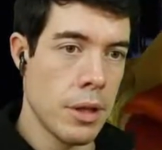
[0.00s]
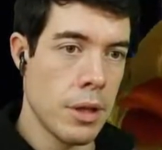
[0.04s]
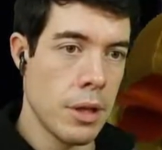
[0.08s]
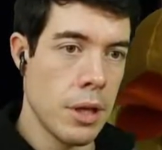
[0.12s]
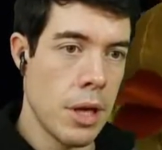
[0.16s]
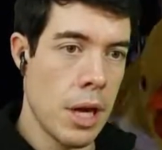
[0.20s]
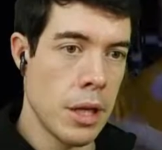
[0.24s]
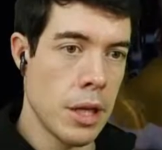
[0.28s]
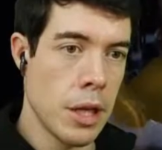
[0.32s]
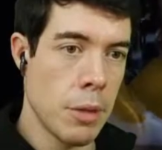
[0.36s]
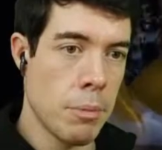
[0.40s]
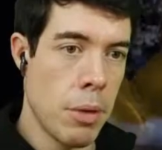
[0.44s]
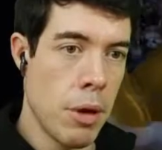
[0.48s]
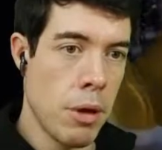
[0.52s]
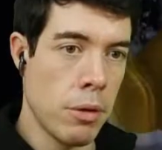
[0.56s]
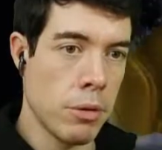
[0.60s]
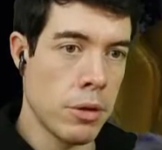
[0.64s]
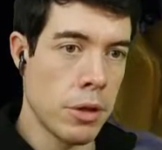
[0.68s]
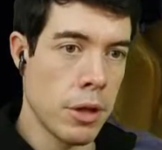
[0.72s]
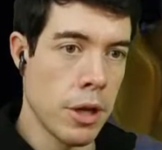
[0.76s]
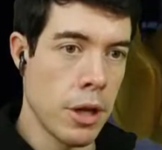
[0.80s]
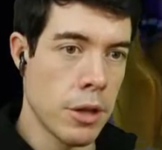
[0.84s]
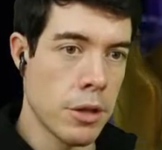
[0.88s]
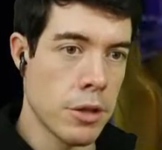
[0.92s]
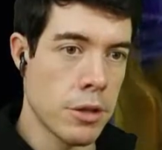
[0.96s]
And the
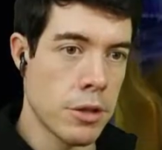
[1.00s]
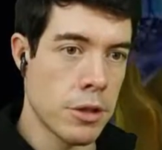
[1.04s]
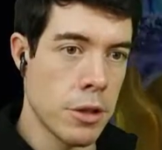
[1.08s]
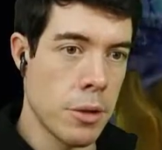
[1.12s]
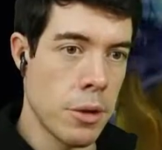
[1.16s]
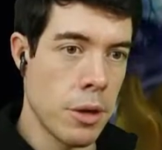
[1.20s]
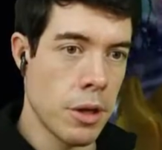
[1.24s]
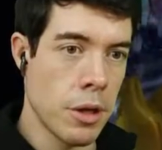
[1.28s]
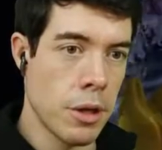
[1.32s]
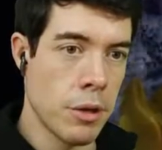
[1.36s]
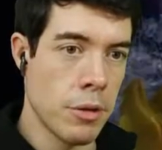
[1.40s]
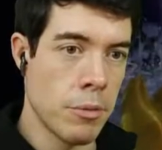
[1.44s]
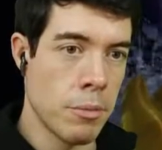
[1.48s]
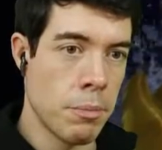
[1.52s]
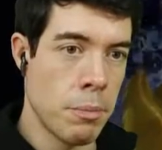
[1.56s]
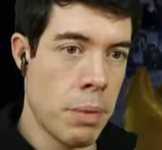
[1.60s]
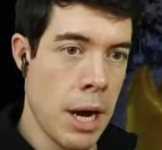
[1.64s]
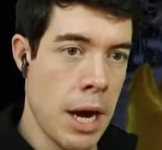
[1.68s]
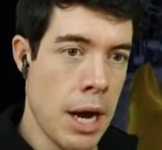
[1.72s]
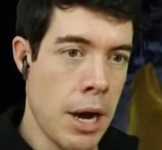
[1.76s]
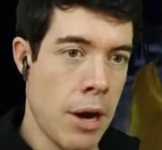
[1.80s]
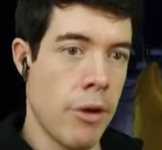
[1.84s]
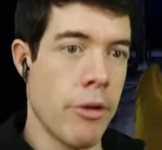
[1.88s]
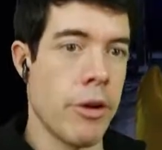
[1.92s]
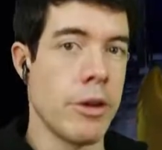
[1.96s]
poltergust, so I can
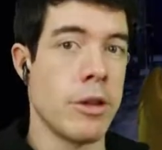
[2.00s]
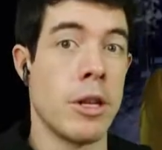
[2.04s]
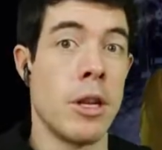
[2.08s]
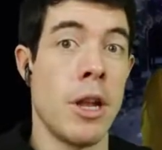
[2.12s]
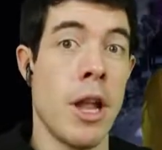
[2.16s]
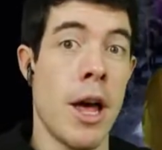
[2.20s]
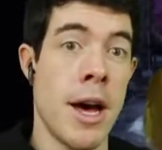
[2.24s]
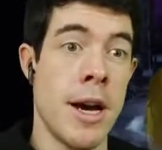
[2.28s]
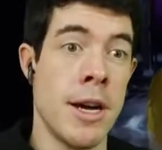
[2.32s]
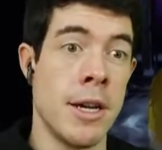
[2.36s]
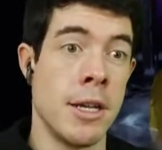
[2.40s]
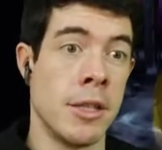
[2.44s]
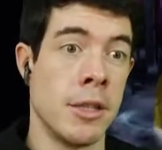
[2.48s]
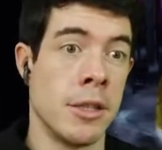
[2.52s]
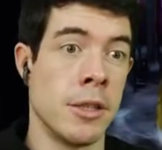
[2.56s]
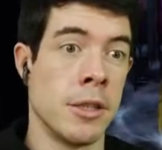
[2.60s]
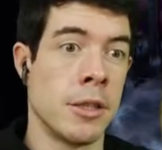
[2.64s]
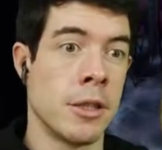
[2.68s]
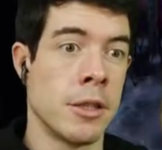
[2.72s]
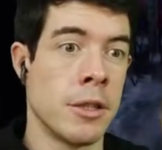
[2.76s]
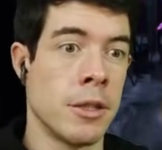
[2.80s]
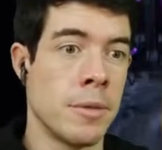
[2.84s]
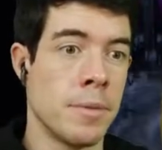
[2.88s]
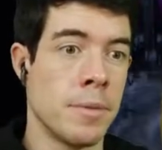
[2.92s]
power it along.